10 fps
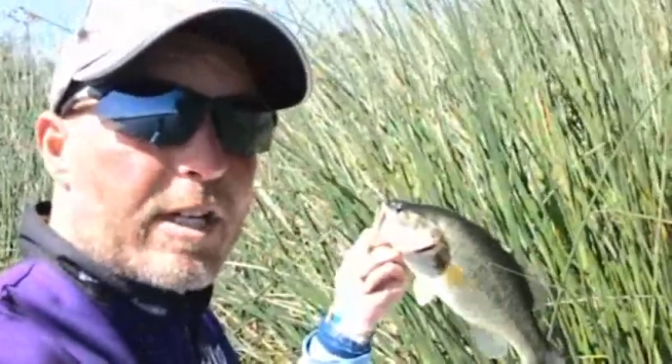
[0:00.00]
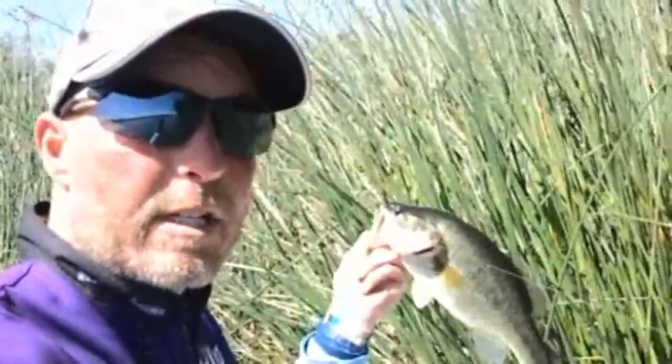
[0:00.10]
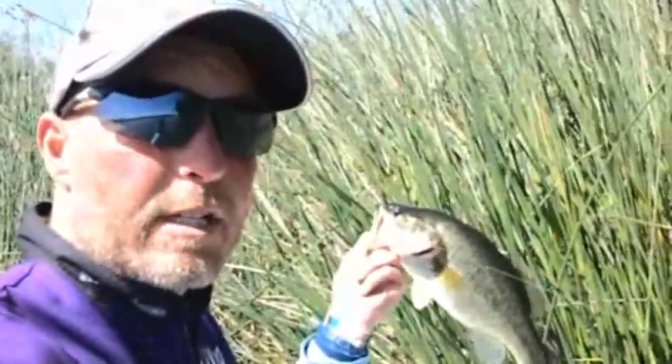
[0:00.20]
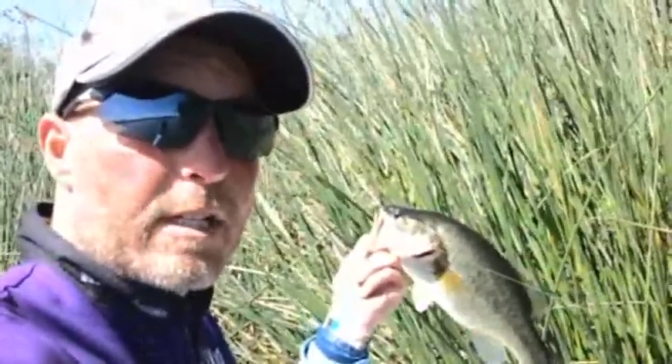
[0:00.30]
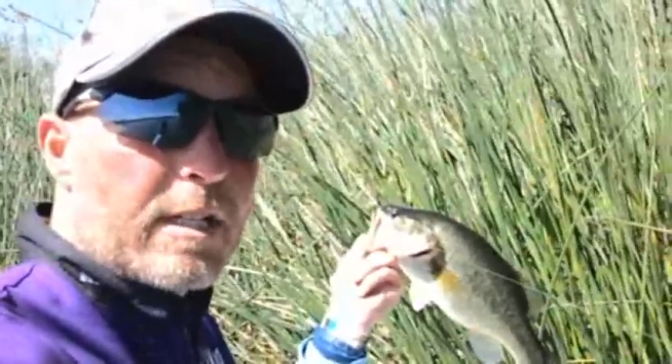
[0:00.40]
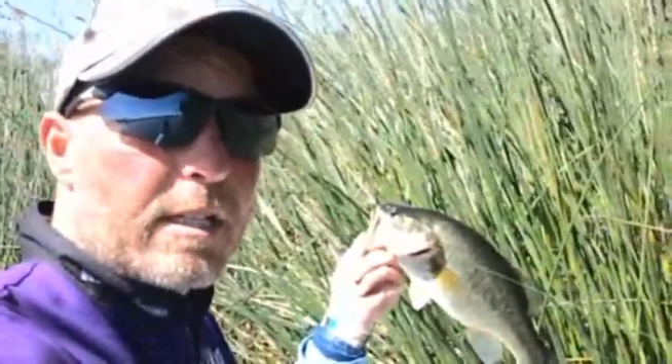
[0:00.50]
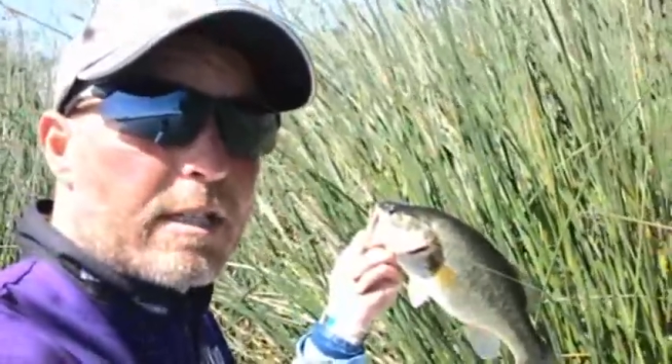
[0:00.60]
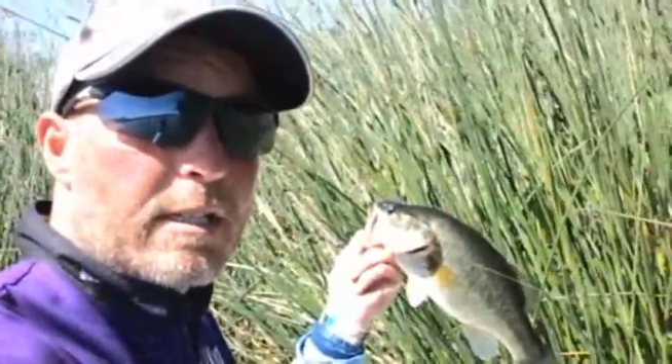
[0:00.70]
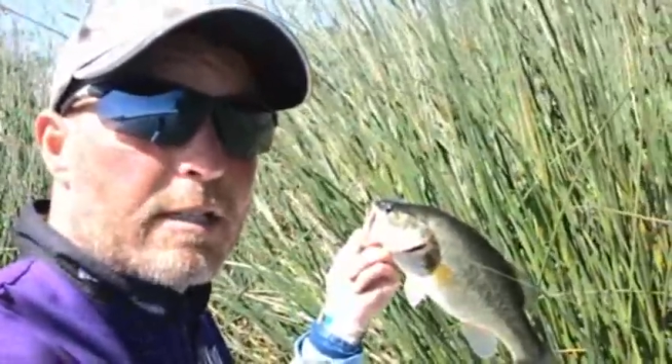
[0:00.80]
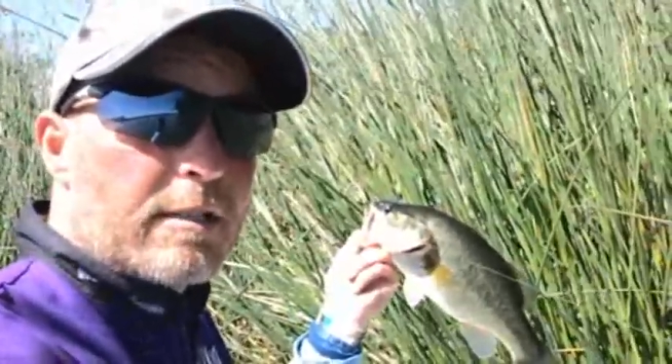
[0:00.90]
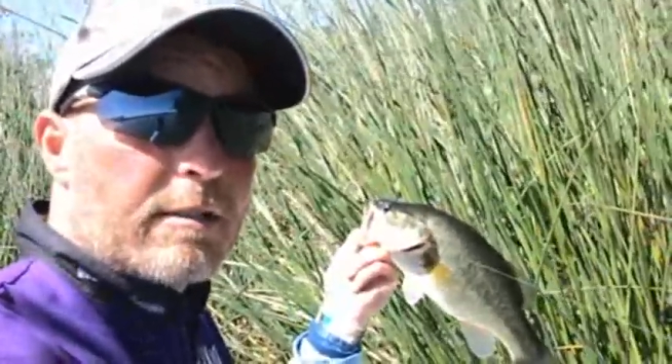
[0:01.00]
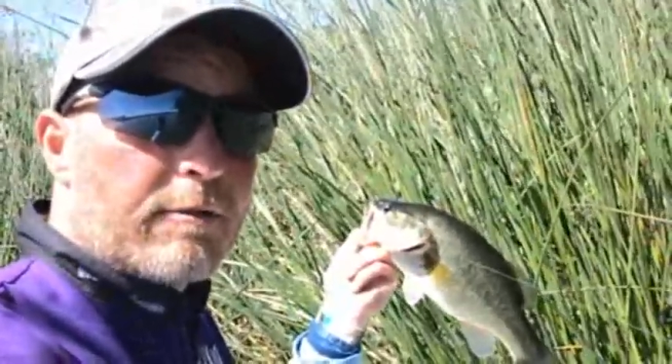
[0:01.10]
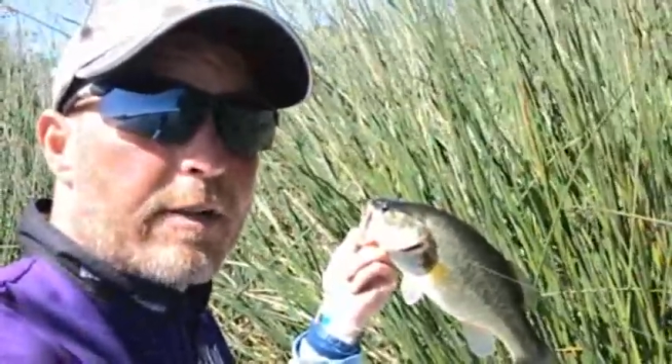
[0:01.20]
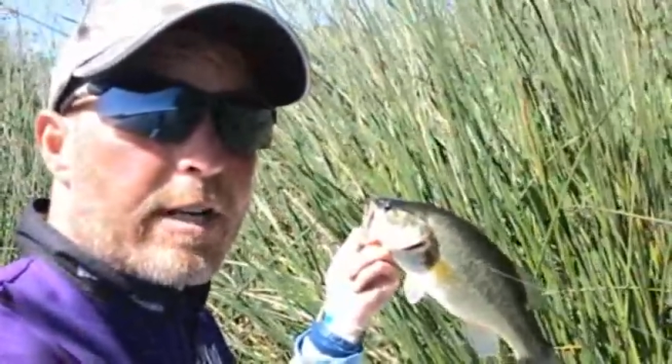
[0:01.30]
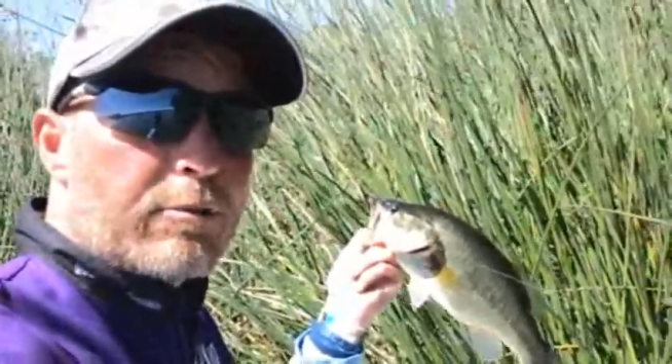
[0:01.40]
on our
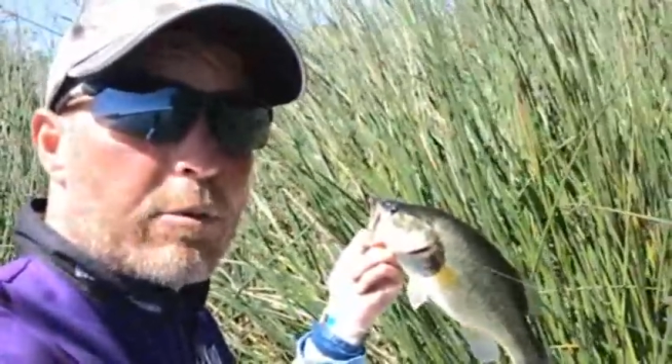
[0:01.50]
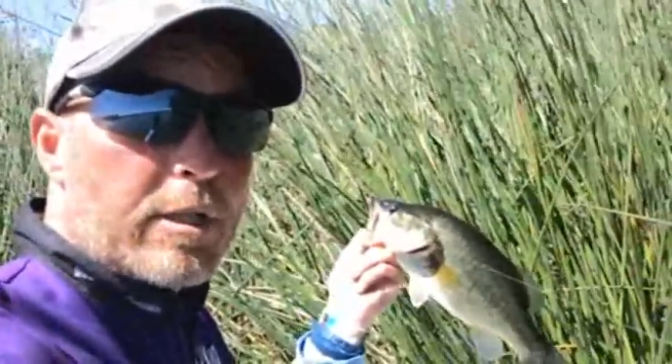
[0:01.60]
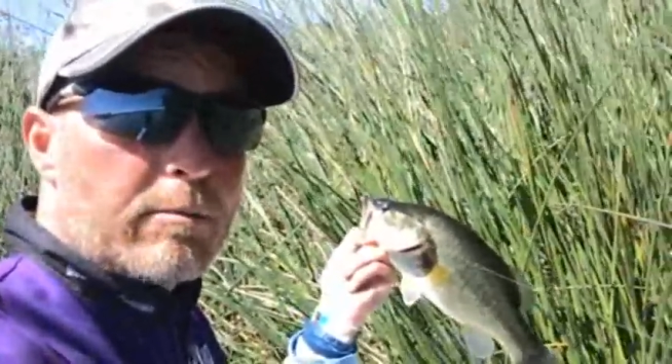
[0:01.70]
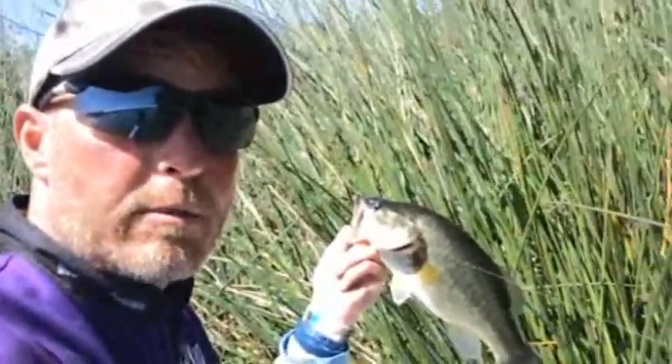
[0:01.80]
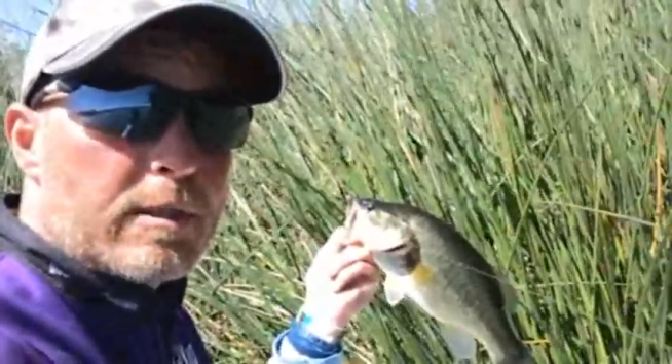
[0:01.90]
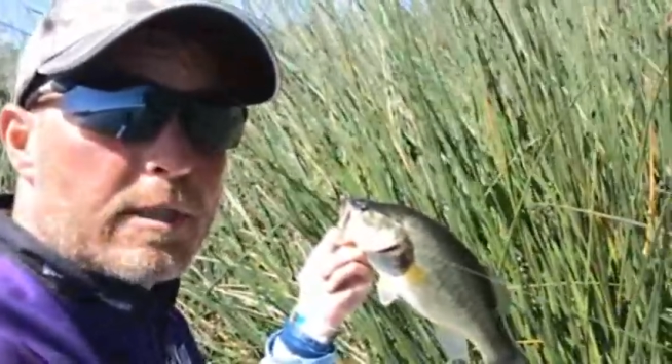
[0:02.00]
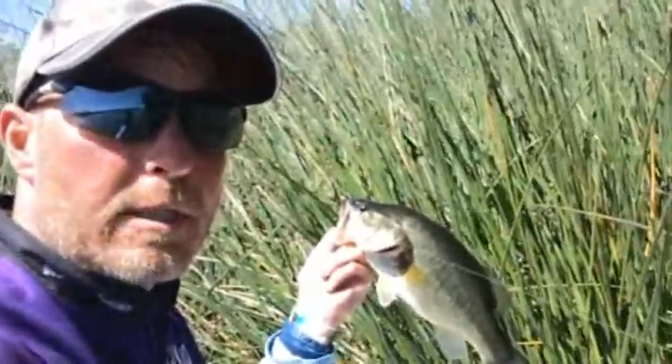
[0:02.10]
finesse worm.